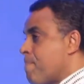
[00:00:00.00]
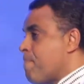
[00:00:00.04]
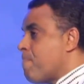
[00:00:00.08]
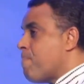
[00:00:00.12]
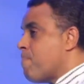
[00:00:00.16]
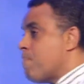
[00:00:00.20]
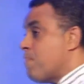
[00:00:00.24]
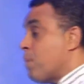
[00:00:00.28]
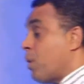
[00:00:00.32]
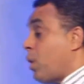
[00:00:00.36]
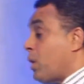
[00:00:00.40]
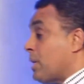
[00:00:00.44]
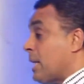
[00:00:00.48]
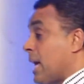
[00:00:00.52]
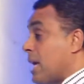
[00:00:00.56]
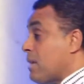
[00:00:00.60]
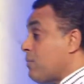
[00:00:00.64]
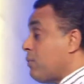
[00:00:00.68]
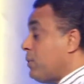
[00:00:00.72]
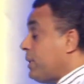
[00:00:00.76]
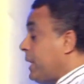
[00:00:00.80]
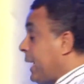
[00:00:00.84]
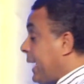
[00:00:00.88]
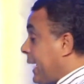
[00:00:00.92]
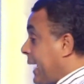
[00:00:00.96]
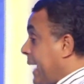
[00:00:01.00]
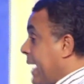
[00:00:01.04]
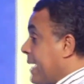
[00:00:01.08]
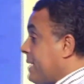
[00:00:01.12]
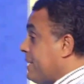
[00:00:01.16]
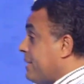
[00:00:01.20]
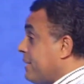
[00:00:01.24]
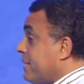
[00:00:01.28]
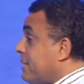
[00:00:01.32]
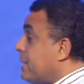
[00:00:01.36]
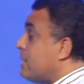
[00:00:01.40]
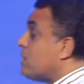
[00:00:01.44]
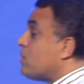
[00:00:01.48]
Because as for the curse,
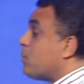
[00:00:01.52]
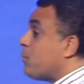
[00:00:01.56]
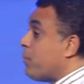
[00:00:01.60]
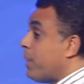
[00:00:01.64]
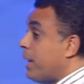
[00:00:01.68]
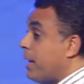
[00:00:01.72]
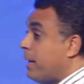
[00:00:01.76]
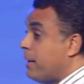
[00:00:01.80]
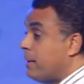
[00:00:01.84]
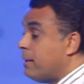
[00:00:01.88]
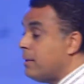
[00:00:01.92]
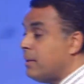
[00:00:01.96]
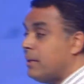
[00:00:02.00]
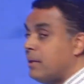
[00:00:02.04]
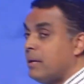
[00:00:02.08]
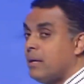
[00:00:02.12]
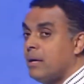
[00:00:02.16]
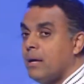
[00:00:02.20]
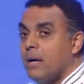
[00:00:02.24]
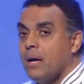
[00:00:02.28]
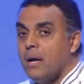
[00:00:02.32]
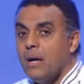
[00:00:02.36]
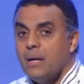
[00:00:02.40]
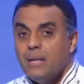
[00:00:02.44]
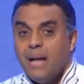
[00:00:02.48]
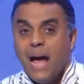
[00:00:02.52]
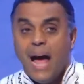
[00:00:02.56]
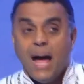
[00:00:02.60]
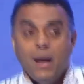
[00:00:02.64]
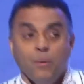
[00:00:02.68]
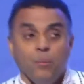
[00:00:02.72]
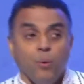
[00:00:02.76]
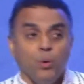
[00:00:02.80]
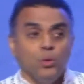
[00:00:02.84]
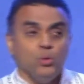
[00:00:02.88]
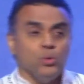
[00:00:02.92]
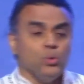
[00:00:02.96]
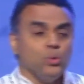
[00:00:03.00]
it is real. Now, I
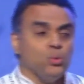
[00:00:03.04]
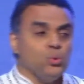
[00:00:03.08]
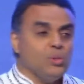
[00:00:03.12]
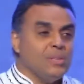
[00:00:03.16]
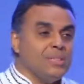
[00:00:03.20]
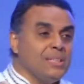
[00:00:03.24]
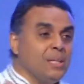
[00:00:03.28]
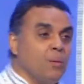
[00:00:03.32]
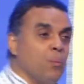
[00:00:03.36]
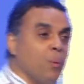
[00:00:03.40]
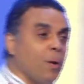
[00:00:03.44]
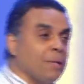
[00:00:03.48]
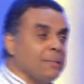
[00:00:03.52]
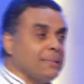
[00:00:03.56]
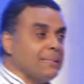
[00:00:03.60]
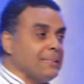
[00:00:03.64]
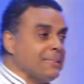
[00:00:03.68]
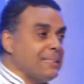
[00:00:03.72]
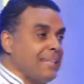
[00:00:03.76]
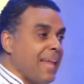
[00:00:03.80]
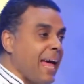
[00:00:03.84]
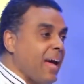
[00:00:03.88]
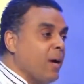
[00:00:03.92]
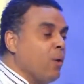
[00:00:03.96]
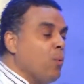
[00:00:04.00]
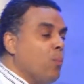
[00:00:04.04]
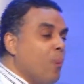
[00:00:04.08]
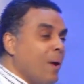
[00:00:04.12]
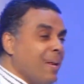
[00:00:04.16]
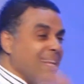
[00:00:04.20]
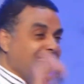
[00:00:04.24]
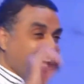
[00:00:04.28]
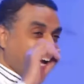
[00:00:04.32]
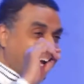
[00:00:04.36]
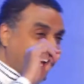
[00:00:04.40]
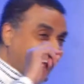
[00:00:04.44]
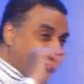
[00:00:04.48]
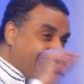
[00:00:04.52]
want you to see what it's like when
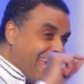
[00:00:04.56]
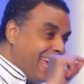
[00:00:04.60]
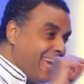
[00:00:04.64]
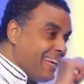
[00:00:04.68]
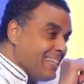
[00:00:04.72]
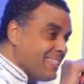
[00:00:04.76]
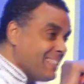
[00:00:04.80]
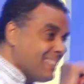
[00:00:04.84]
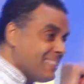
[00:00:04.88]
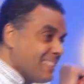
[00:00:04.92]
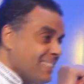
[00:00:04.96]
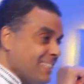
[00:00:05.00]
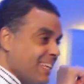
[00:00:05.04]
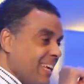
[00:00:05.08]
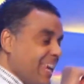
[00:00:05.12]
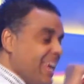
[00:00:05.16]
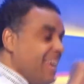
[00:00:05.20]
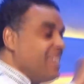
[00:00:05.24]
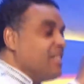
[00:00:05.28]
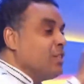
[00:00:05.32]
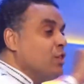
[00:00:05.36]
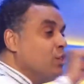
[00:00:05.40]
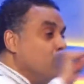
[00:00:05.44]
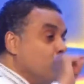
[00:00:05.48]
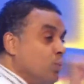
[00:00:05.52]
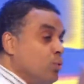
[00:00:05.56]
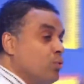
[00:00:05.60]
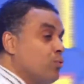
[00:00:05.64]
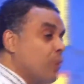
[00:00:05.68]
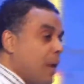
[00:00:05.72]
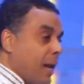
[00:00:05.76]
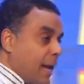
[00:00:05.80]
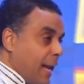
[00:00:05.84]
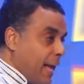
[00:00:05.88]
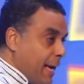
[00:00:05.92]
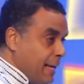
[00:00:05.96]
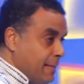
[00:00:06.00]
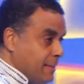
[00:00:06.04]
a curse is
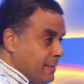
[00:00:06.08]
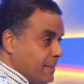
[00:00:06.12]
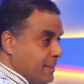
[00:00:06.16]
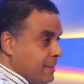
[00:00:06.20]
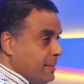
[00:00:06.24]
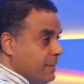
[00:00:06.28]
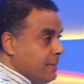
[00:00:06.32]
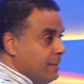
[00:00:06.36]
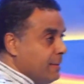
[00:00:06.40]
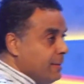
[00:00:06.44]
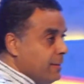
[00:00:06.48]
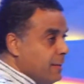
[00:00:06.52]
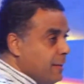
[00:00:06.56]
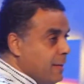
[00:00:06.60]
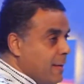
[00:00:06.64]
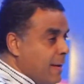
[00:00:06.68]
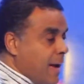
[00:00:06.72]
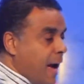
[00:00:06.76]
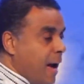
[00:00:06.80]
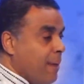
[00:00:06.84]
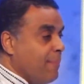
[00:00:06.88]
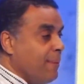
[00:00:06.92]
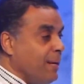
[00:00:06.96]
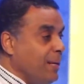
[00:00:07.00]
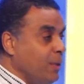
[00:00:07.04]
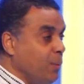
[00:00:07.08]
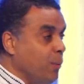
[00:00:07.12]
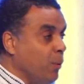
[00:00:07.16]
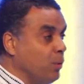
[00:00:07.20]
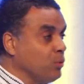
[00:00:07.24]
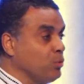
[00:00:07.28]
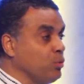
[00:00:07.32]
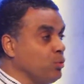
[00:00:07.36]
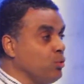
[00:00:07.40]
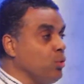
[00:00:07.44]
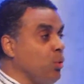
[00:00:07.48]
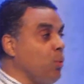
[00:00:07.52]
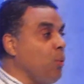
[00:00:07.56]
neutralized. How many want
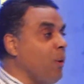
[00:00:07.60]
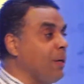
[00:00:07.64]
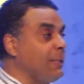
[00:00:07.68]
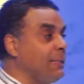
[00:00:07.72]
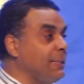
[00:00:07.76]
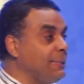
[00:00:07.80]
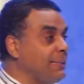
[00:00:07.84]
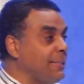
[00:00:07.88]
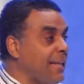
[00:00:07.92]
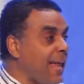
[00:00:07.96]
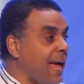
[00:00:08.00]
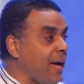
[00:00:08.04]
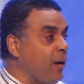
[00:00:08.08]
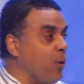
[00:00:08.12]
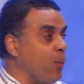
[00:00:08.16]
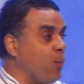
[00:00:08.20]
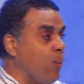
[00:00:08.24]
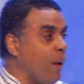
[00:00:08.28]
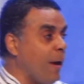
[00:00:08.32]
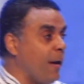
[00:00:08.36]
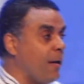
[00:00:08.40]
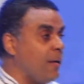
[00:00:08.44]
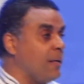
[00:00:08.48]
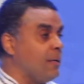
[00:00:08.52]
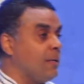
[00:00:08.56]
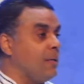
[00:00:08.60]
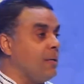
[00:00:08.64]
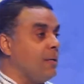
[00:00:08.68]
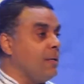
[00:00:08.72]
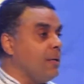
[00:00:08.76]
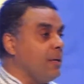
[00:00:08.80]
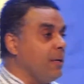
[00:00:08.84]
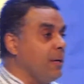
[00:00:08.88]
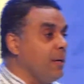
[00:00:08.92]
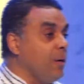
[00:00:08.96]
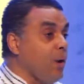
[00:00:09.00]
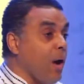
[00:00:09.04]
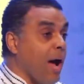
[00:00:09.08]
to know what it's like when
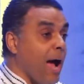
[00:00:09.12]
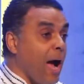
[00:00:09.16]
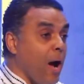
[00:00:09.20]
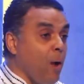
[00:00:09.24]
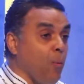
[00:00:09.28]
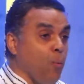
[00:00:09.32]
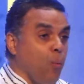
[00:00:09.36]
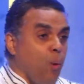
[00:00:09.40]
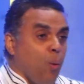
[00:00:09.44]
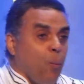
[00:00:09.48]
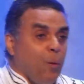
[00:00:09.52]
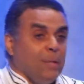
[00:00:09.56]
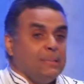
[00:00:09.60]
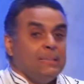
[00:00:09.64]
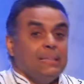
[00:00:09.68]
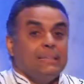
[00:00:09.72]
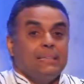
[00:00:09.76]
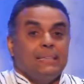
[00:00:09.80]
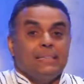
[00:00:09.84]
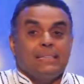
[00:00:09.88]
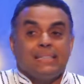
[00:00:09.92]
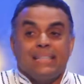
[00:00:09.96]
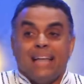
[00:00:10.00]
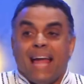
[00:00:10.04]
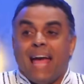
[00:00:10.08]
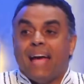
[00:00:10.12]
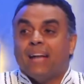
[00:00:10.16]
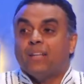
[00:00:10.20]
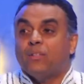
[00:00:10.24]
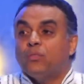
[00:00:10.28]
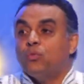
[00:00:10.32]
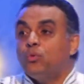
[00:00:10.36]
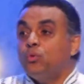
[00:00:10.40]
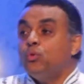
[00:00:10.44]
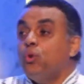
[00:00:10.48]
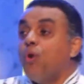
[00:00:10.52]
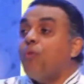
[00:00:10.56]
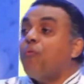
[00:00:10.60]
what it is like to
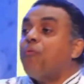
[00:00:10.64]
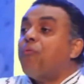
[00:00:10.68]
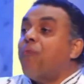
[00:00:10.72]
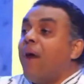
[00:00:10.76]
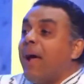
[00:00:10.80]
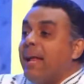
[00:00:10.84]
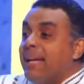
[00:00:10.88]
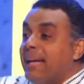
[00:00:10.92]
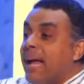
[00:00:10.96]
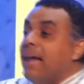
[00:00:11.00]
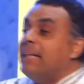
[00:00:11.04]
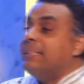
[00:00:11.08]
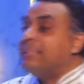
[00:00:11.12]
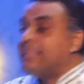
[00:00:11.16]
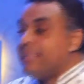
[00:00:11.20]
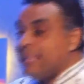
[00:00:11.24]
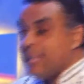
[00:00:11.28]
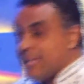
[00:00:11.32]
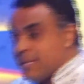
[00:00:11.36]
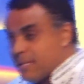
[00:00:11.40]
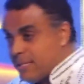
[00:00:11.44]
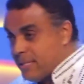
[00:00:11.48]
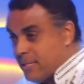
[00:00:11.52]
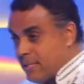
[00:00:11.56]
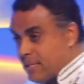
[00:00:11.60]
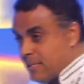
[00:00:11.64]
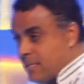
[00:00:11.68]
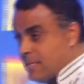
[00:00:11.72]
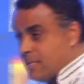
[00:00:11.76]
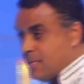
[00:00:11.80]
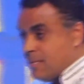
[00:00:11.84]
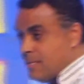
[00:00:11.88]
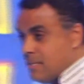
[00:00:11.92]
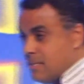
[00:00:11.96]
your finances.